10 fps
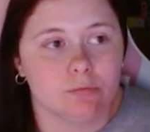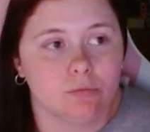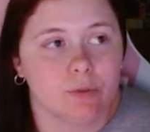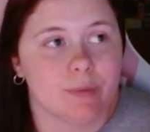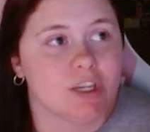
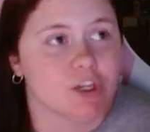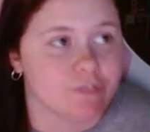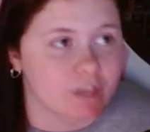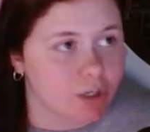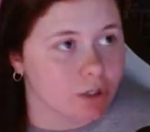We met Darth
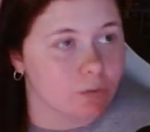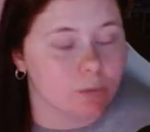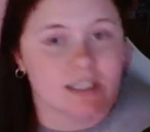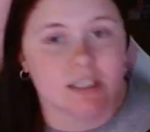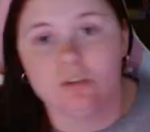Vader.
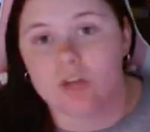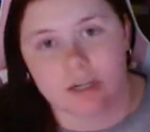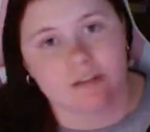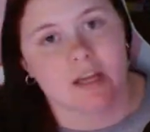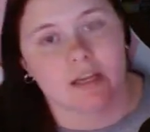We did a lot
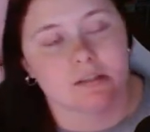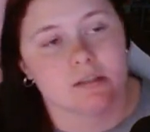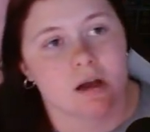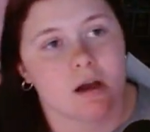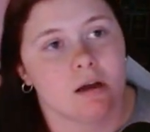of things.